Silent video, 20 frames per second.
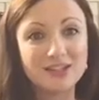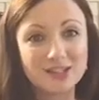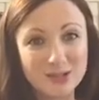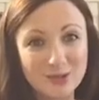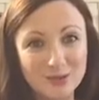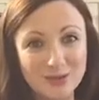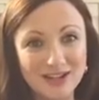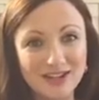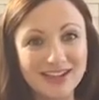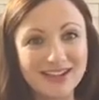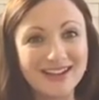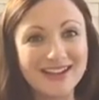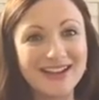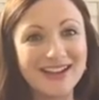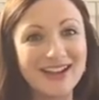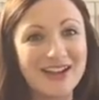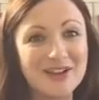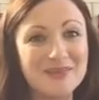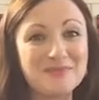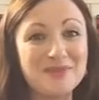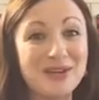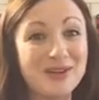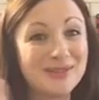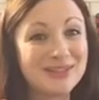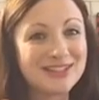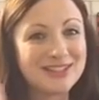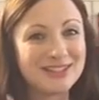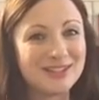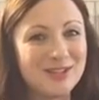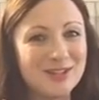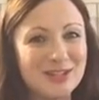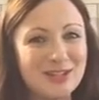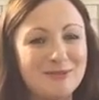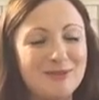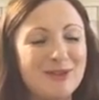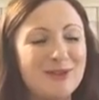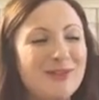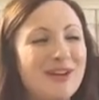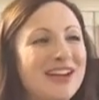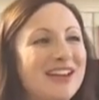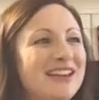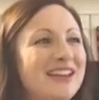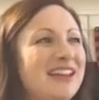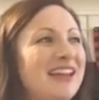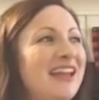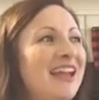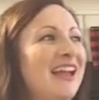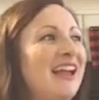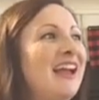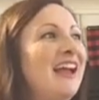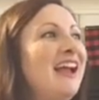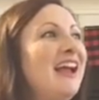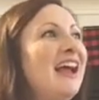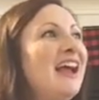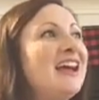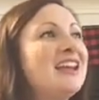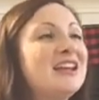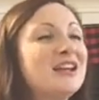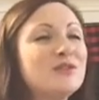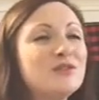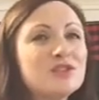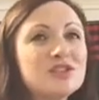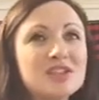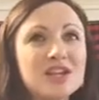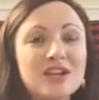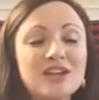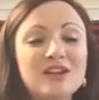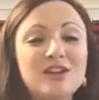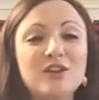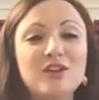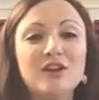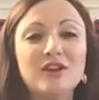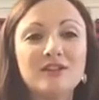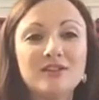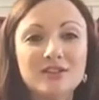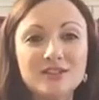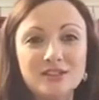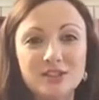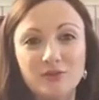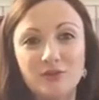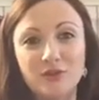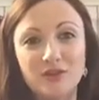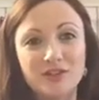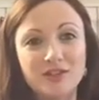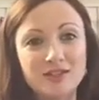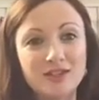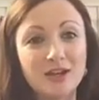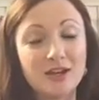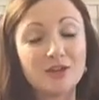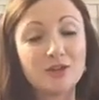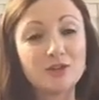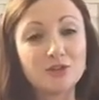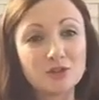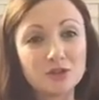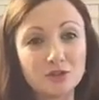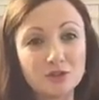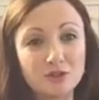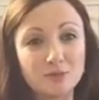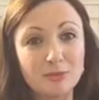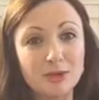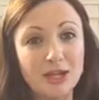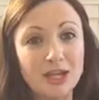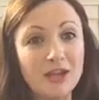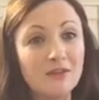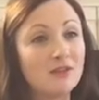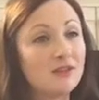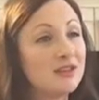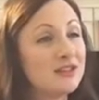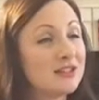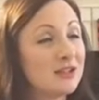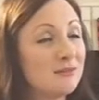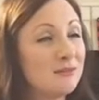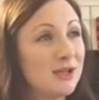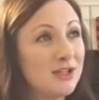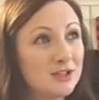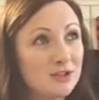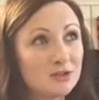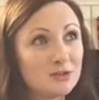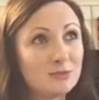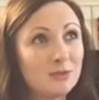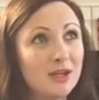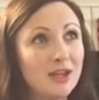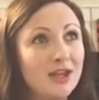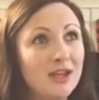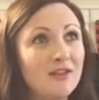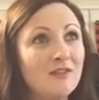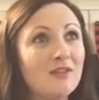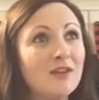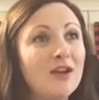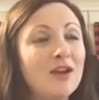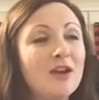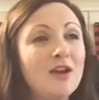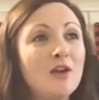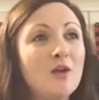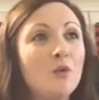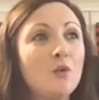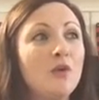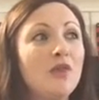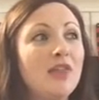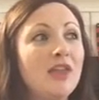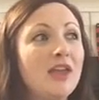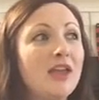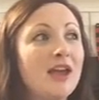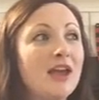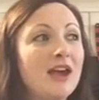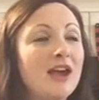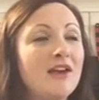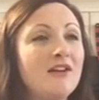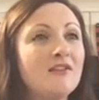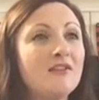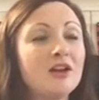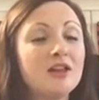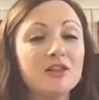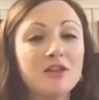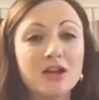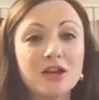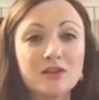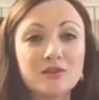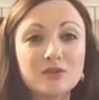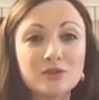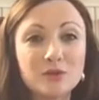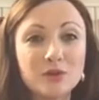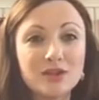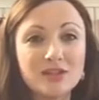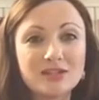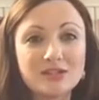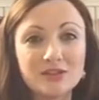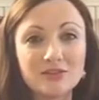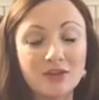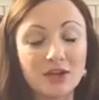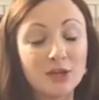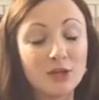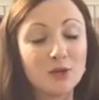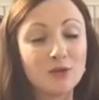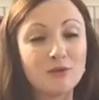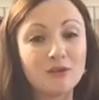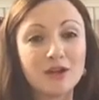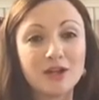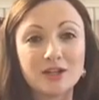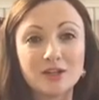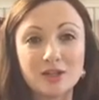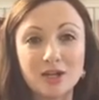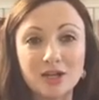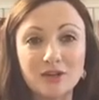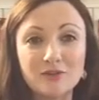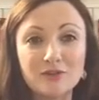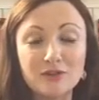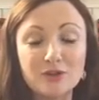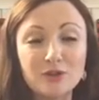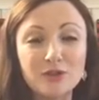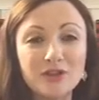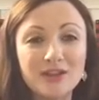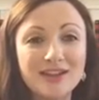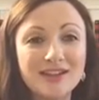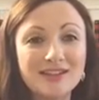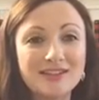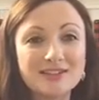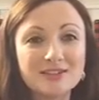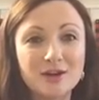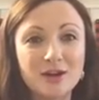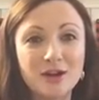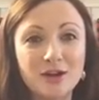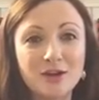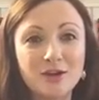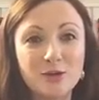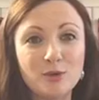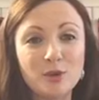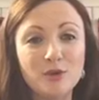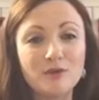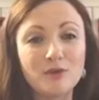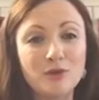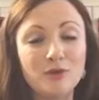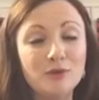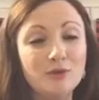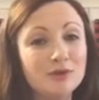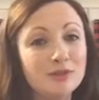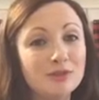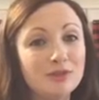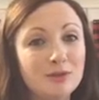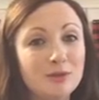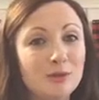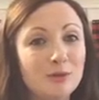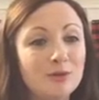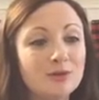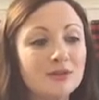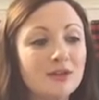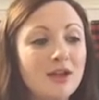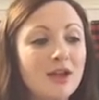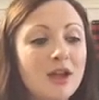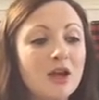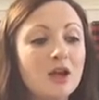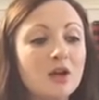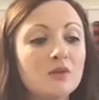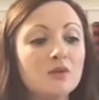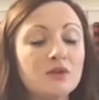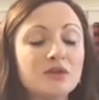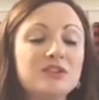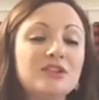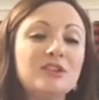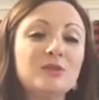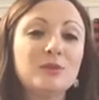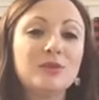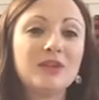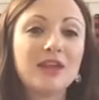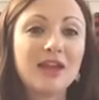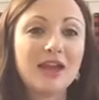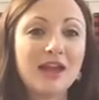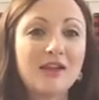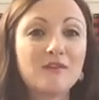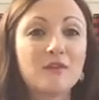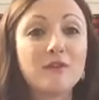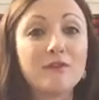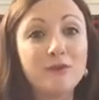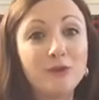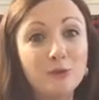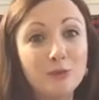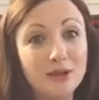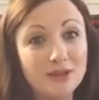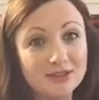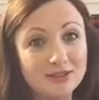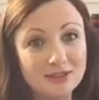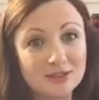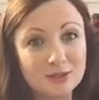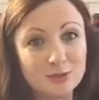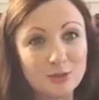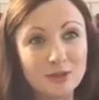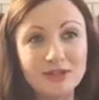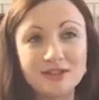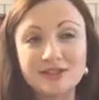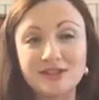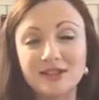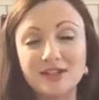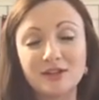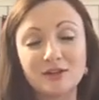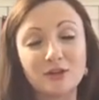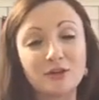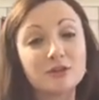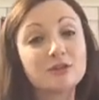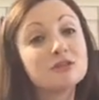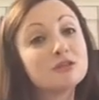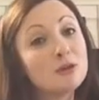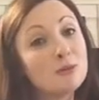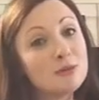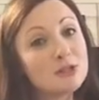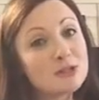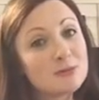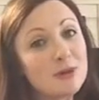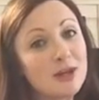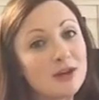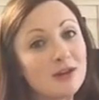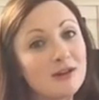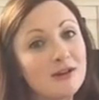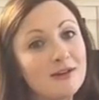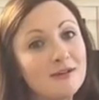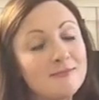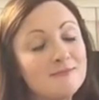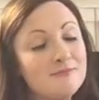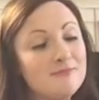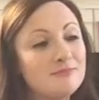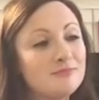toy, but it would still only be one. And I will tell you, there is a difference in how your children behave, at least how my children behave, when they have a lot of toys to fight over and a lot of new things to argue over whose is whose, versus when they have a few basic toys. They get along so much better,